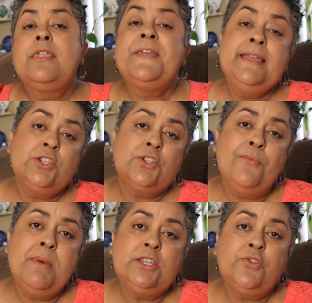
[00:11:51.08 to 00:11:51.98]
Thanks so
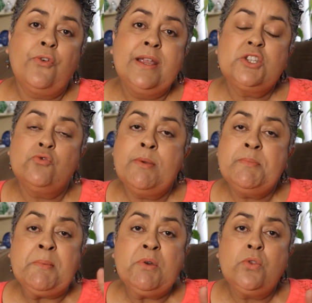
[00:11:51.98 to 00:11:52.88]
much, friends. And
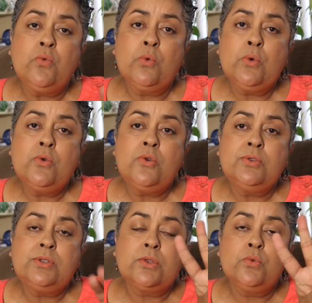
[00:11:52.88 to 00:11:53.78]
remember the
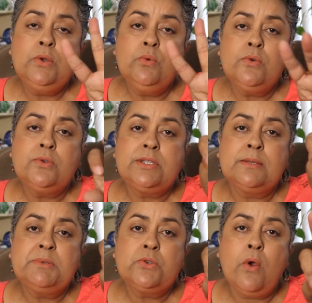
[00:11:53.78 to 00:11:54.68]
rules, three rules,
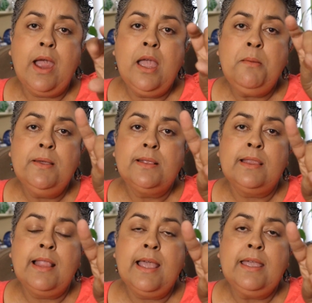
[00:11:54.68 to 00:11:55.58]
subscribe,
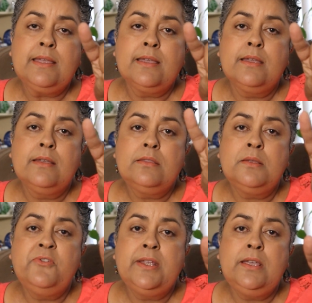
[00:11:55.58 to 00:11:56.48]
like,
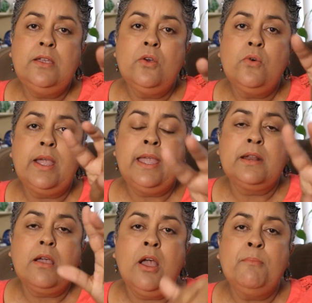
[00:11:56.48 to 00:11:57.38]
the video
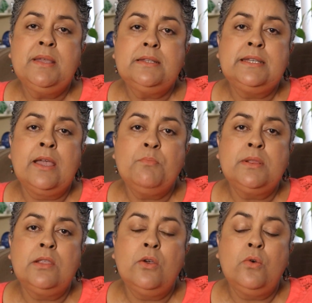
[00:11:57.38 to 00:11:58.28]
and comment down
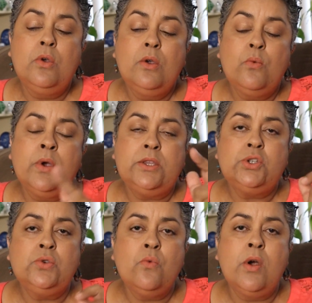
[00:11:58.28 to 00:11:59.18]
below
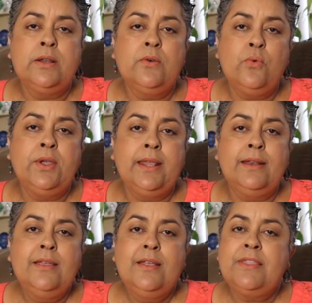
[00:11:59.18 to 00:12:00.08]
what you want to win.
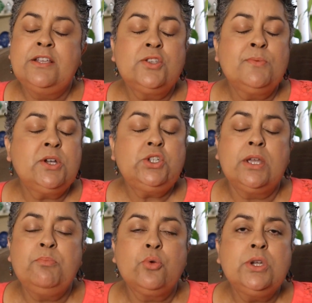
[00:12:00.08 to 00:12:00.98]
Thanks so much. I
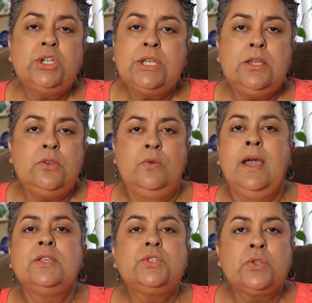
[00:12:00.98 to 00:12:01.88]
appreciate you
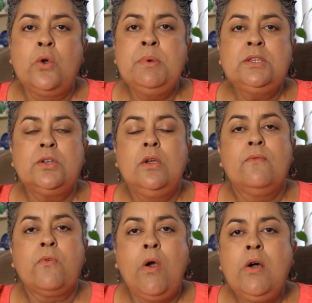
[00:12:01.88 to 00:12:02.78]
guys so much
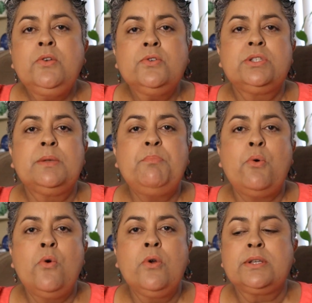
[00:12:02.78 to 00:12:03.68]
for all your
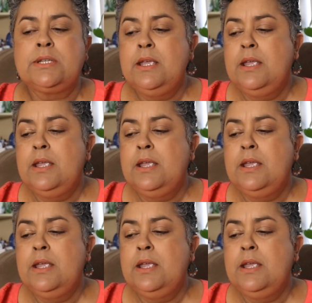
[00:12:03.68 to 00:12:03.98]
support